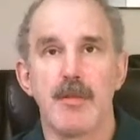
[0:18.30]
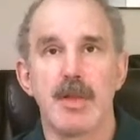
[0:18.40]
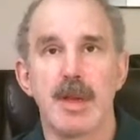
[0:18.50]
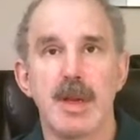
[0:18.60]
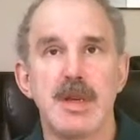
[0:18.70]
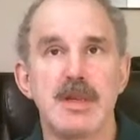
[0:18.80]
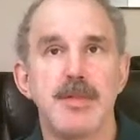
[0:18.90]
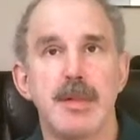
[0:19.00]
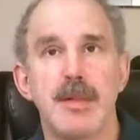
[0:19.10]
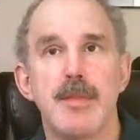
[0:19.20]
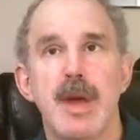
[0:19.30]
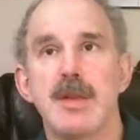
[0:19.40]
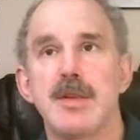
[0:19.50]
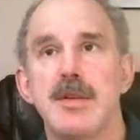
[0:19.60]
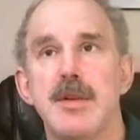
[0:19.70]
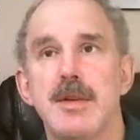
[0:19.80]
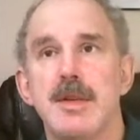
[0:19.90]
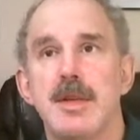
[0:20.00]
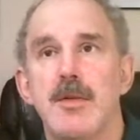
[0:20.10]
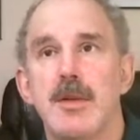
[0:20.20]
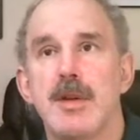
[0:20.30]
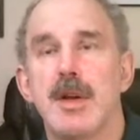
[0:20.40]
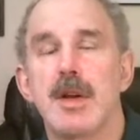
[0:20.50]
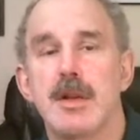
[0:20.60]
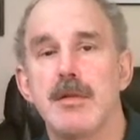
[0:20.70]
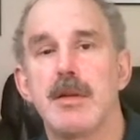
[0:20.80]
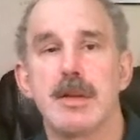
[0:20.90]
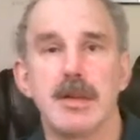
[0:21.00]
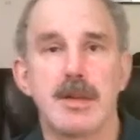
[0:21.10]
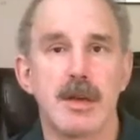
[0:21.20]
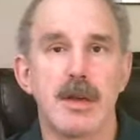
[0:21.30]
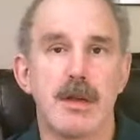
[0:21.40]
Please, masters or doctorates,